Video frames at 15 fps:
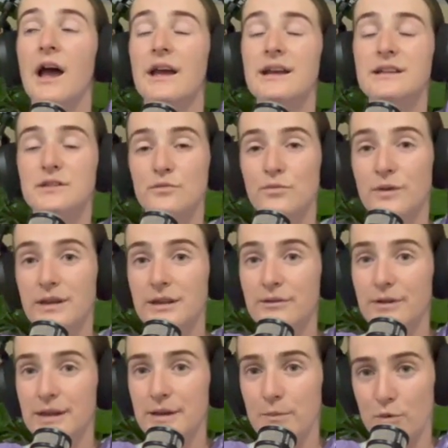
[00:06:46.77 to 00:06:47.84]
It's really,
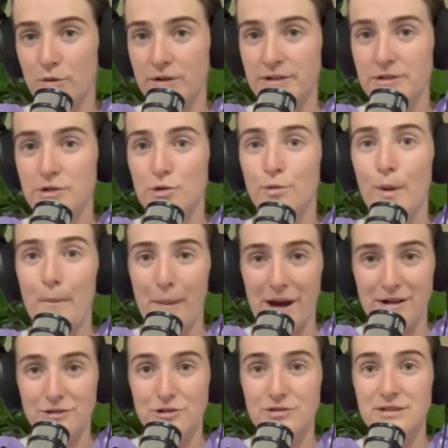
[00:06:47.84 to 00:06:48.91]
really important to
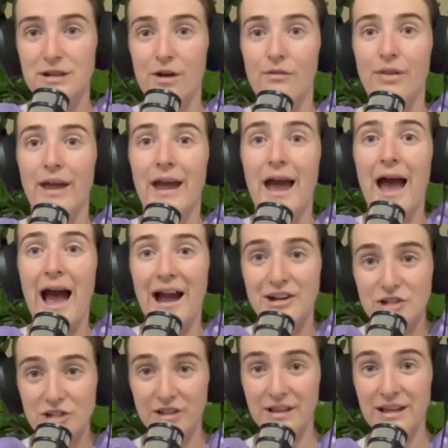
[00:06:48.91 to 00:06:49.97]
remind yourself, like,
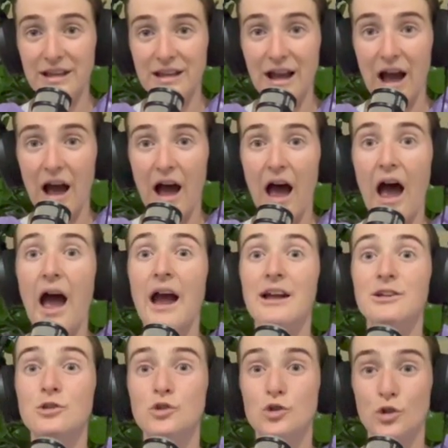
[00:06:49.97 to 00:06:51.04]
actually,
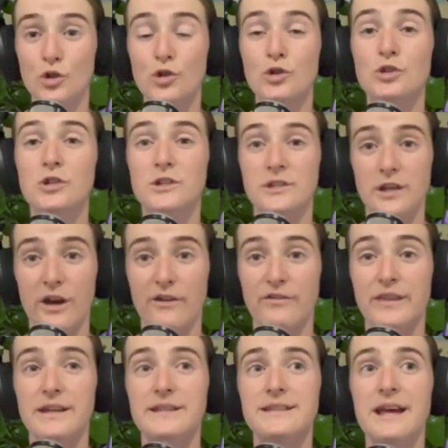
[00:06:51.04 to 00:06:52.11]
I do
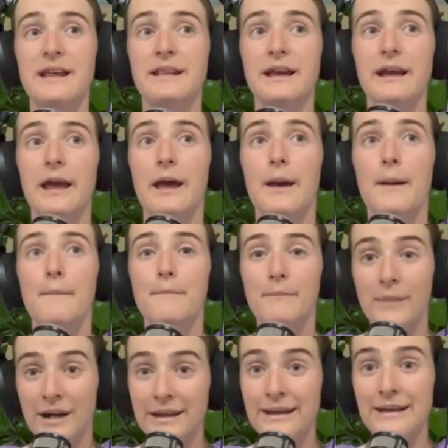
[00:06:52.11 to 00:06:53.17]
deserve this and like
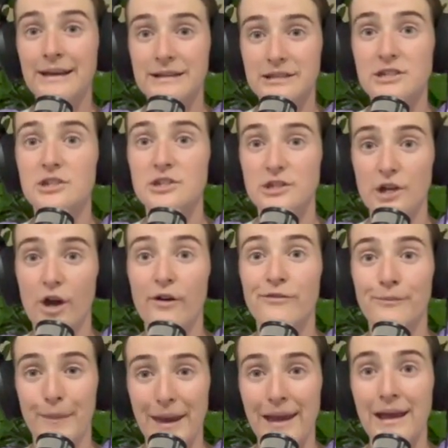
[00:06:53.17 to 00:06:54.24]
money gets to
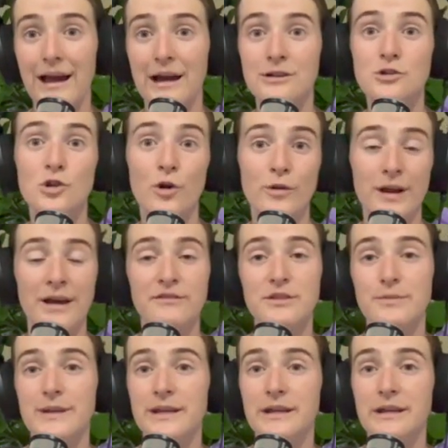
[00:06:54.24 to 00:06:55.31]
serve me. I don't have
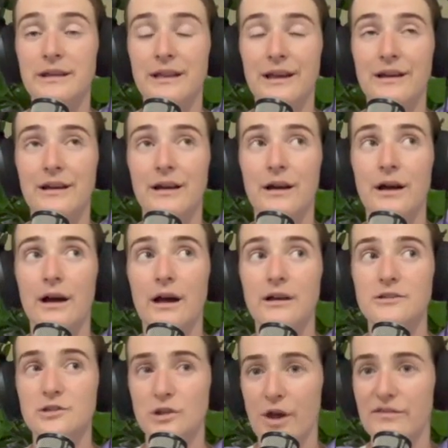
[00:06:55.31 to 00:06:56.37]
to be like a
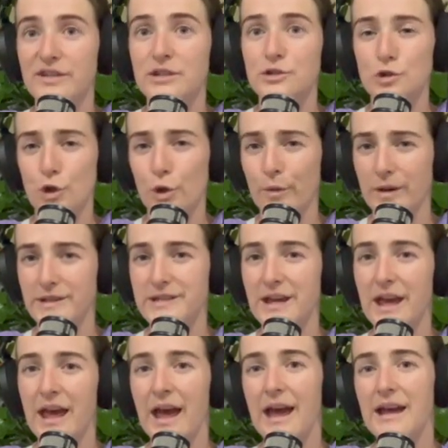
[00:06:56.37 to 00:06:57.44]
servant to it,
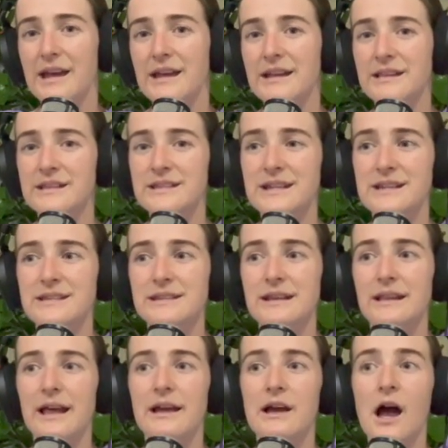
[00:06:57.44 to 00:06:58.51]
in the sense
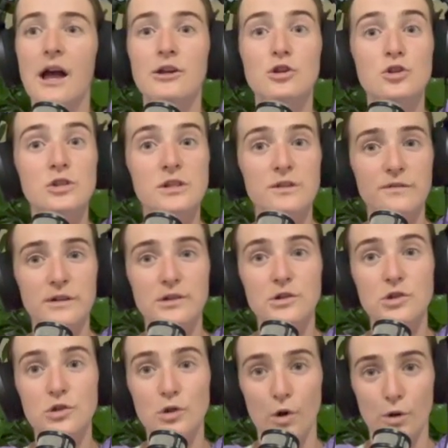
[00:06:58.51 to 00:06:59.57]
that like I used to feel
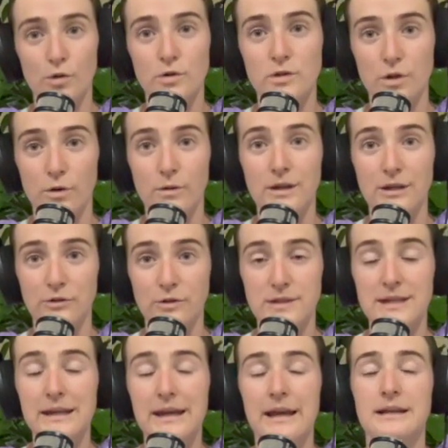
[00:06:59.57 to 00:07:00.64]
so
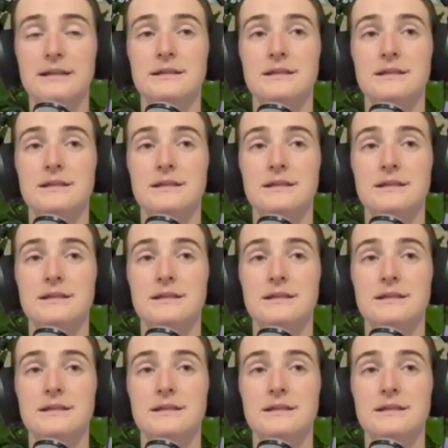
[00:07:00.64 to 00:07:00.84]
guilty, and